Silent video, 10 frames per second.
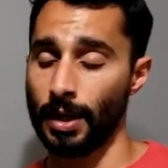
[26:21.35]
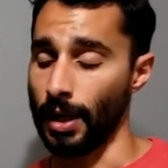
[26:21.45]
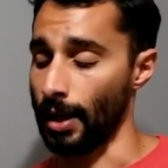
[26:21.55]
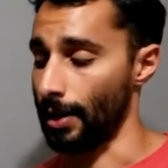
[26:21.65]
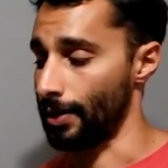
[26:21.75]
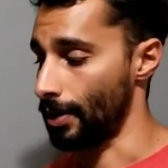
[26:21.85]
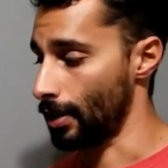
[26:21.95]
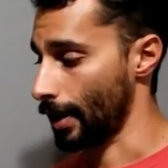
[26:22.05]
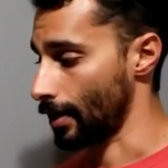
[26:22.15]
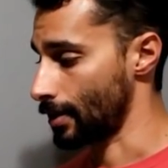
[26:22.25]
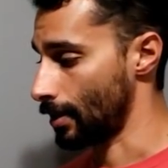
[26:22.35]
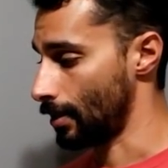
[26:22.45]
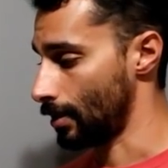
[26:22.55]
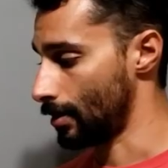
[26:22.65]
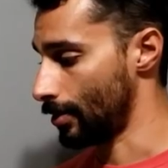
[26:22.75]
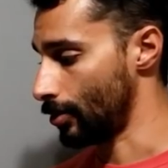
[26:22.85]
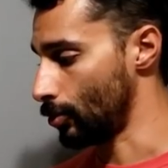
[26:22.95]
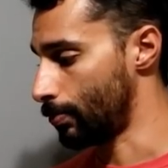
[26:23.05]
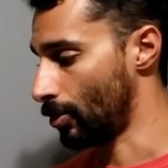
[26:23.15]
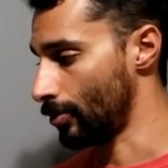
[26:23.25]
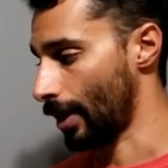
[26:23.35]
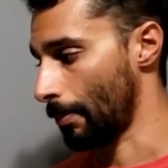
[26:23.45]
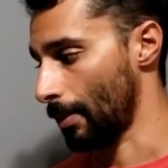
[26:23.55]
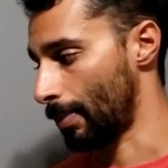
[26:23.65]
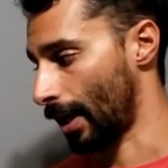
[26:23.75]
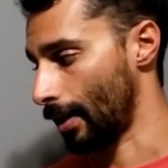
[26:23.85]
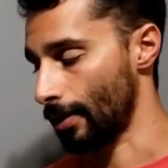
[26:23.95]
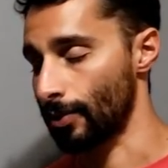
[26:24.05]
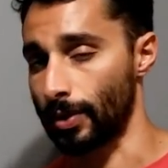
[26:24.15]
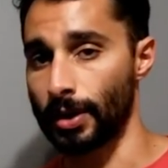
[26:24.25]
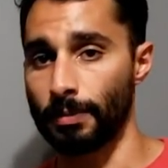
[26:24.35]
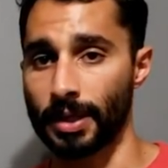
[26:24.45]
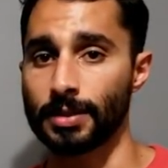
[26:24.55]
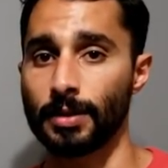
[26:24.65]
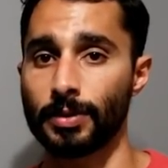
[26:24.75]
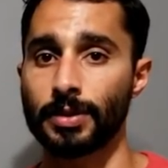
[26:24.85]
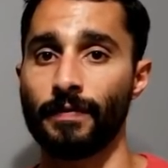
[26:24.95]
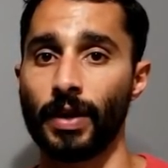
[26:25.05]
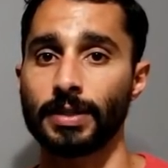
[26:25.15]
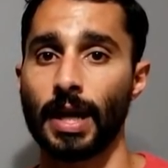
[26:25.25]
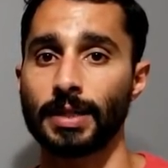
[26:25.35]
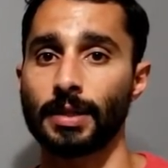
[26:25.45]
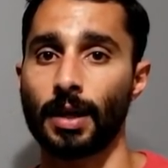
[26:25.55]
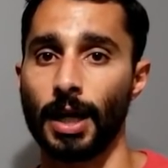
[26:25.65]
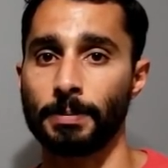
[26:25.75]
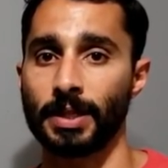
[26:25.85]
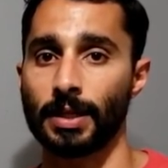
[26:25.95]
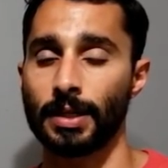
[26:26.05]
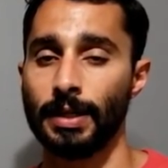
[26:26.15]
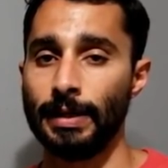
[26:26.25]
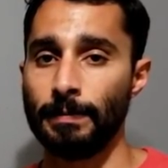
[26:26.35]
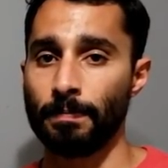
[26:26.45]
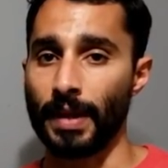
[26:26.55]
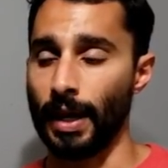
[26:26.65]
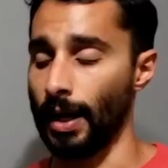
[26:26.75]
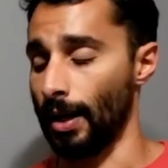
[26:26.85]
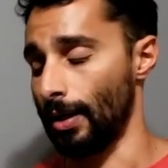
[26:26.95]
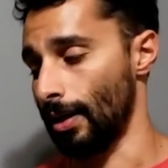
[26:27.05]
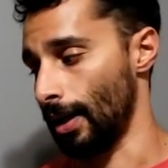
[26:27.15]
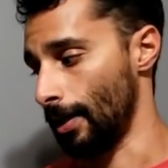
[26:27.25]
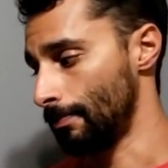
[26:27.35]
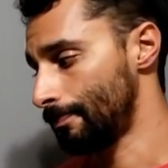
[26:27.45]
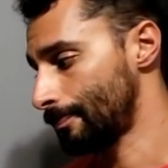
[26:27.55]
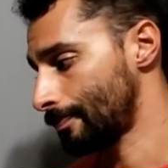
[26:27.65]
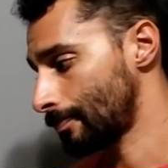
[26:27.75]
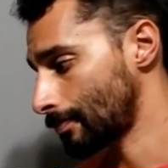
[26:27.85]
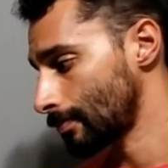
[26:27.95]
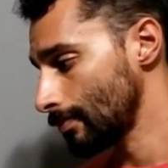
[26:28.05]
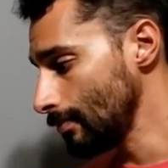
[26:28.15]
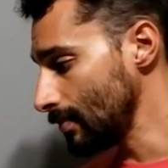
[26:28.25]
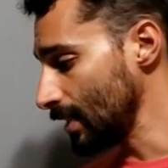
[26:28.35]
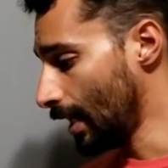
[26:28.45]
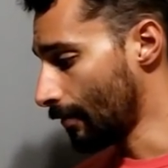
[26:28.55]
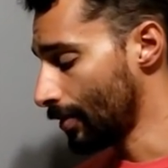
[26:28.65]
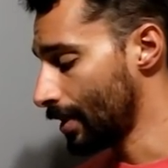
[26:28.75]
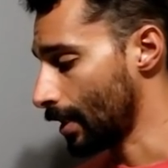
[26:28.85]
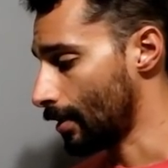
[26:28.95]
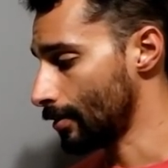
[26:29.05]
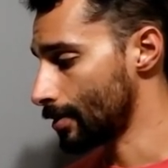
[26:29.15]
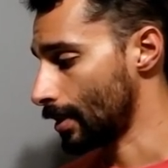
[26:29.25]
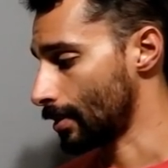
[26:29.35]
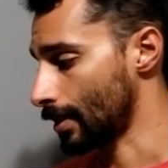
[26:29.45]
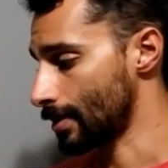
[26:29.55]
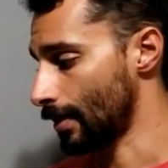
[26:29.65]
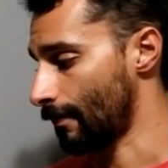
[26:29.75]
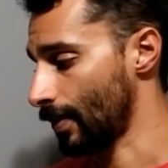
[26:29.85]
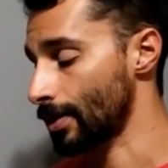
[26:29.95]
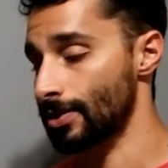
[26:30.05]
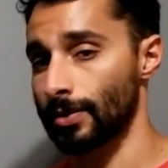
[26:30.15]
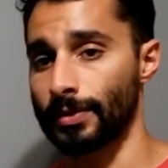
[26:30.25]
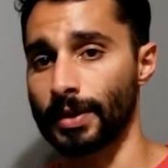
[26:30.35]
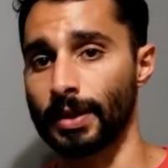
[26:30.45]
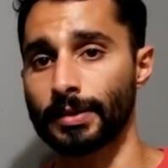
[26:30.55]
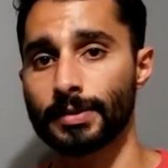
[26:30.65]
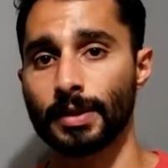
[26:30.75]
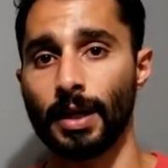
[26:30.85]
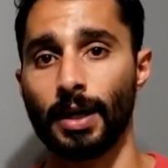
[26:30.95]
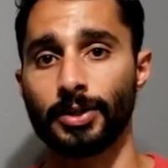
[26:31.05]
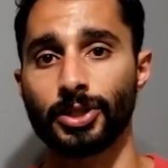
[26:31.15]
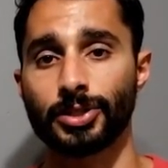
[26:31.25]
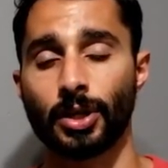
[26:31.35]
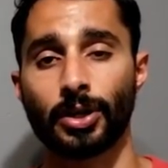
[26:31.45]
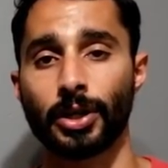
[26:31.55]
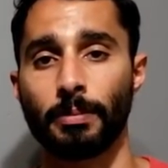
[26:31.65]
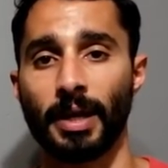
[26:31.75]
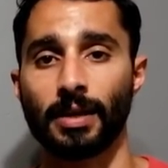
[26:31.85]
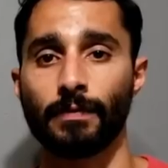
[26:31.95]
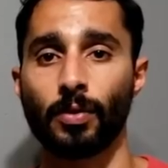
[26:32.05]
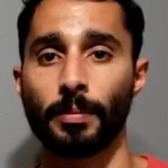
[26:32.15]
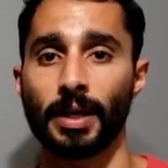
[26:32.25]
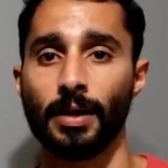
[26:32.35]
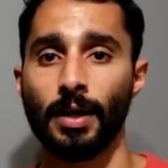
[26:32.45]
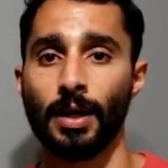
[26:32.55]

And like I said, the the Leupold I may buy another one because it was a fantastic optic, and uh, everything else unless they fix certain things uh, just aren't going to make it for me.